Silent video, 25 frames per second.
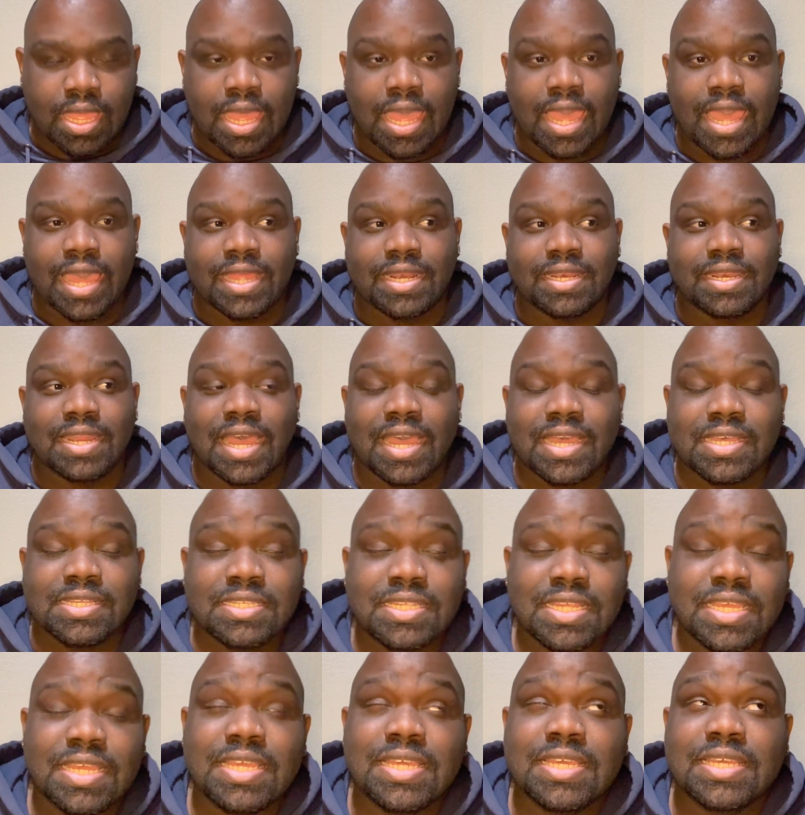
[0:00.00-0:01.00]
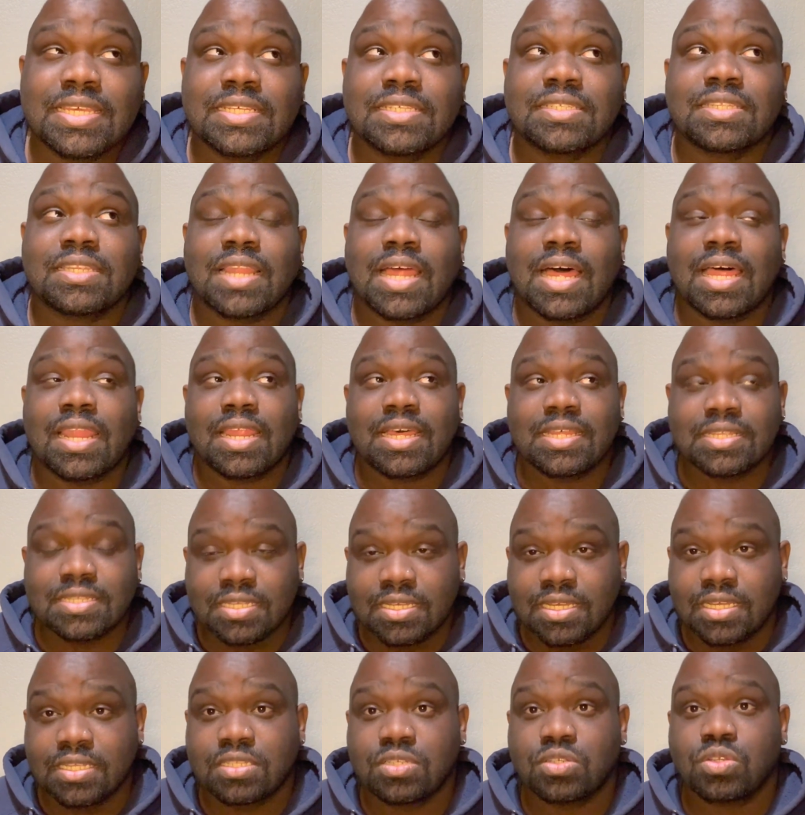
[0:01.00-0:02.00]
And Dice is Lala's
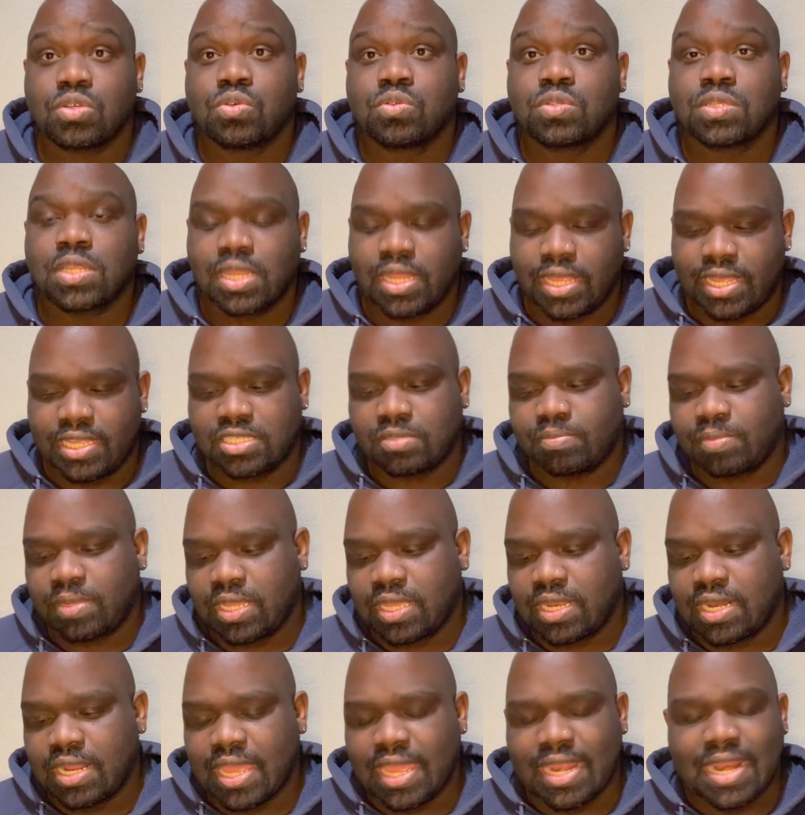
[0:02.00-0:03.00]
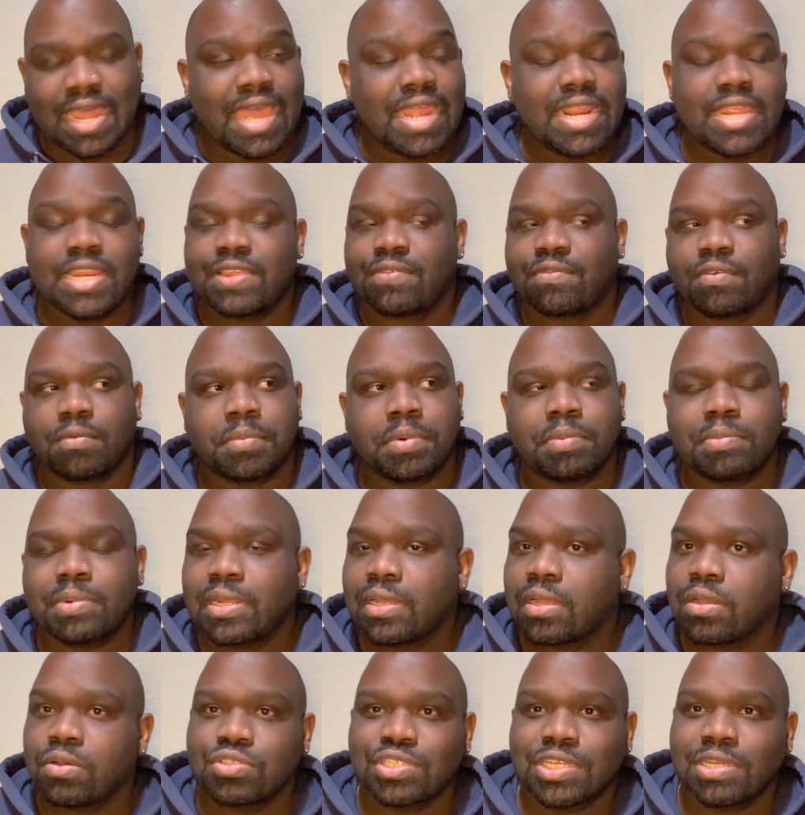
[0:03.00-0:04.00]
cousin, who's a lesbian, and I didn't even remember
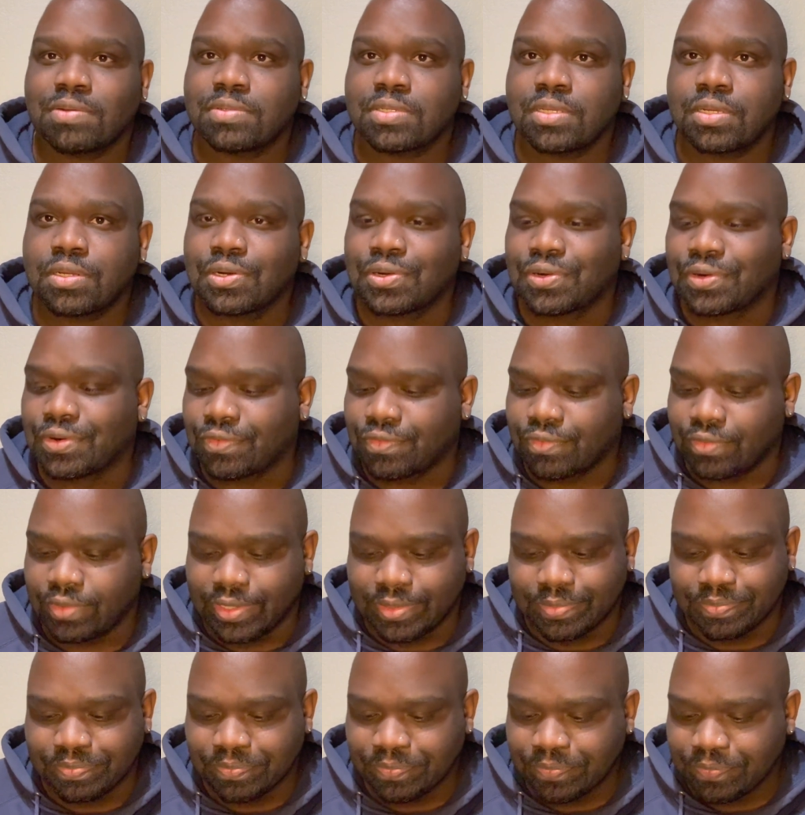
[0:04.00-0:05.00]
that Gocha was her girlfriend.